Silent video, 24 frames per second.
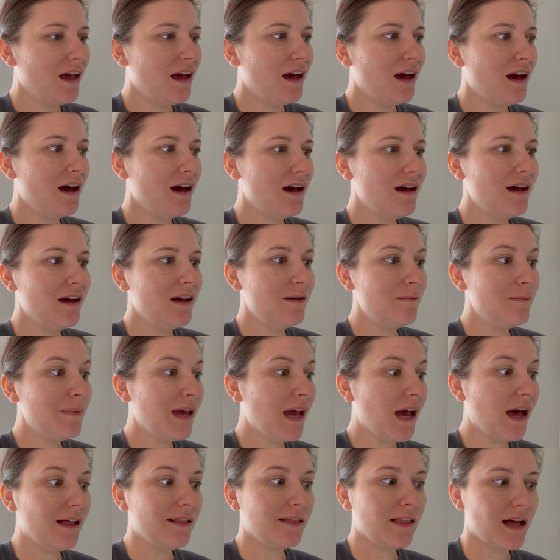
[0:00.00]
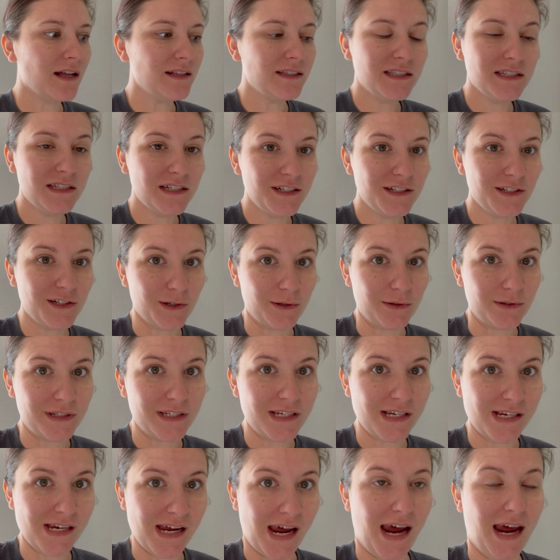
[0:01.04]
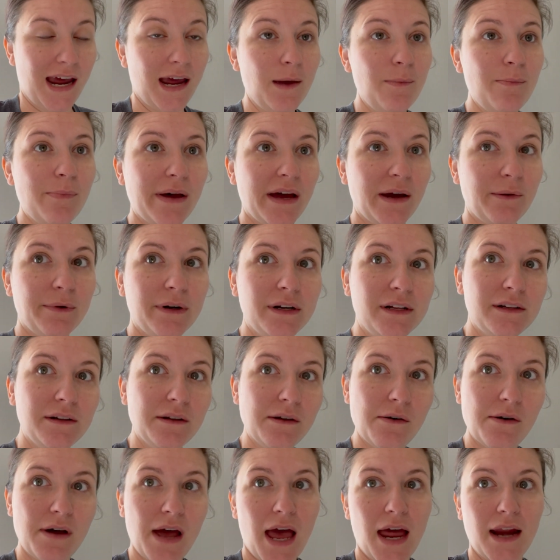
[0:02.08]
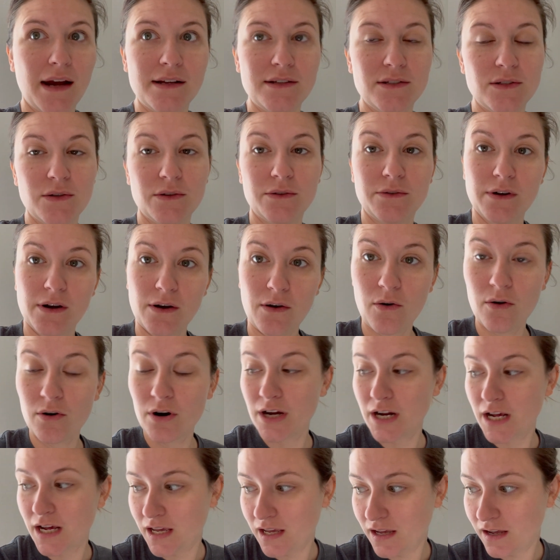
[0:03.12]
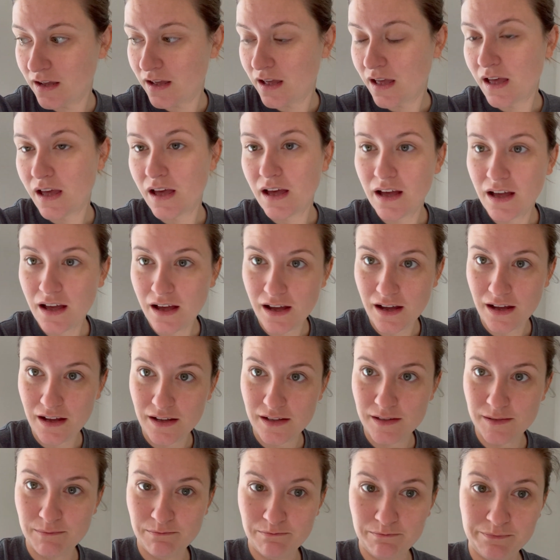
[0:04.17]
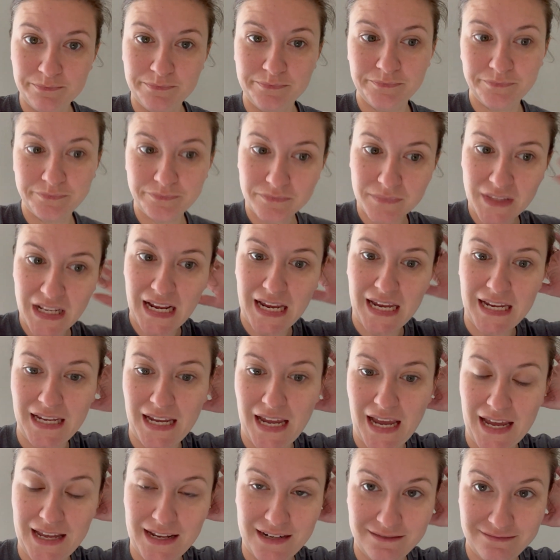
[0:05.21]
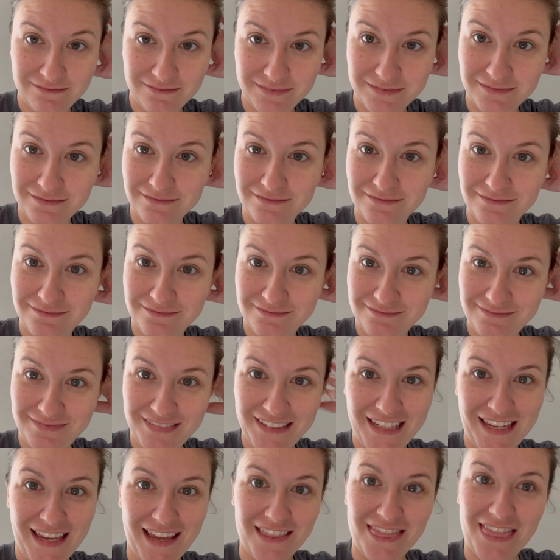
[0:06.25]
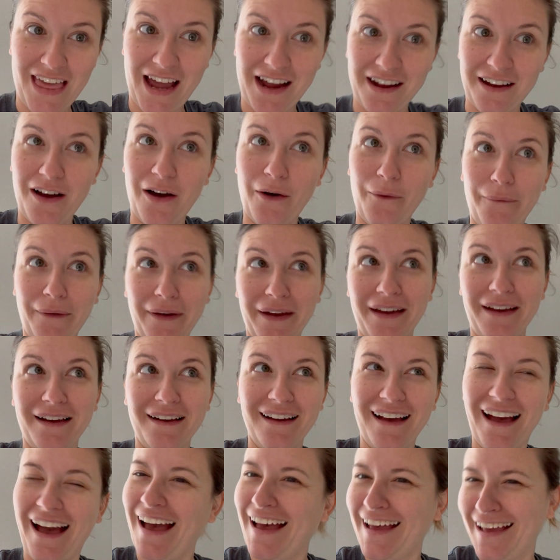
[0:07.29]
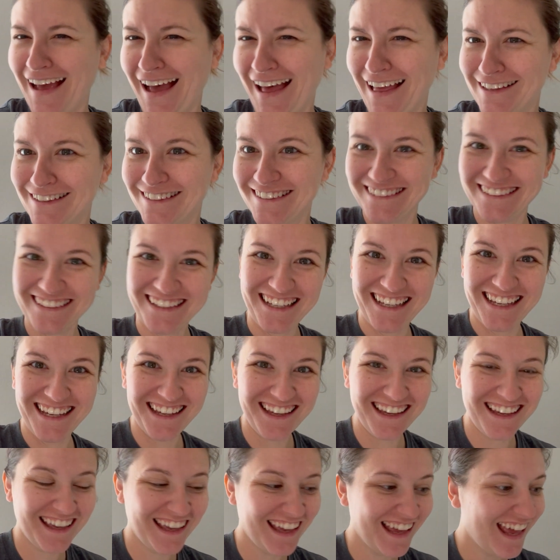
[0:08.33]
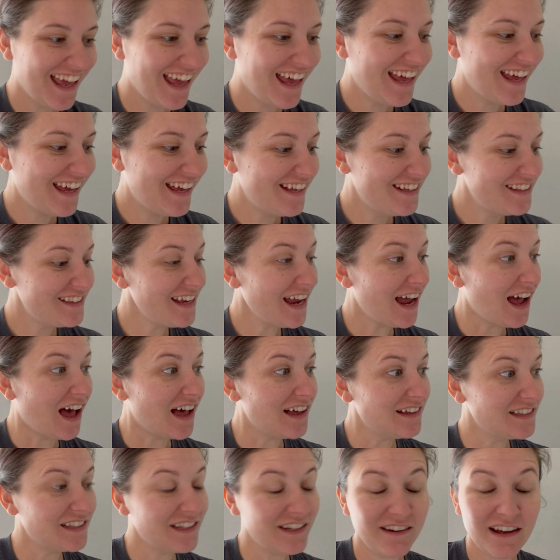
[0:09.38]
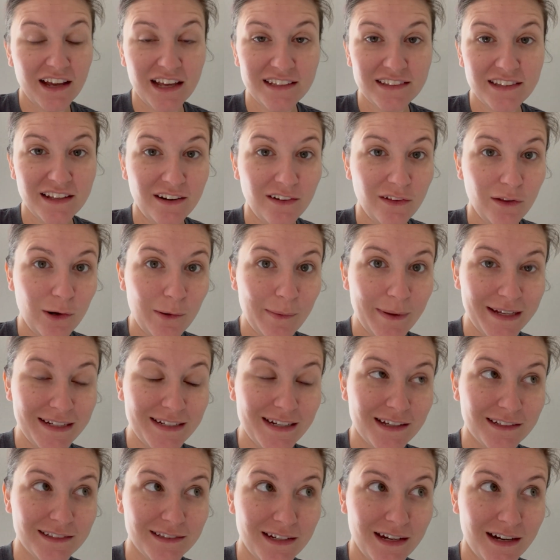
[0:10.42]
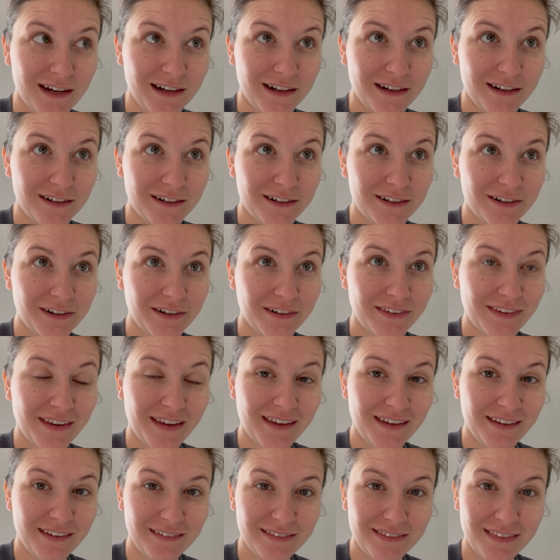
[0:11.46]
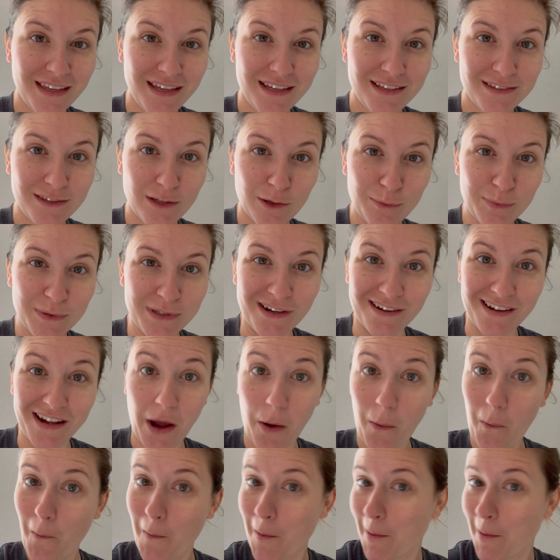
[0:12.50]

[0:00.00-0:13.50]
But yeah, lots to do today, but I wanted to go ahead and do a recording and get that going, I guess. So yeah, I'll see you guys in a little bit downstairs in the soap studio.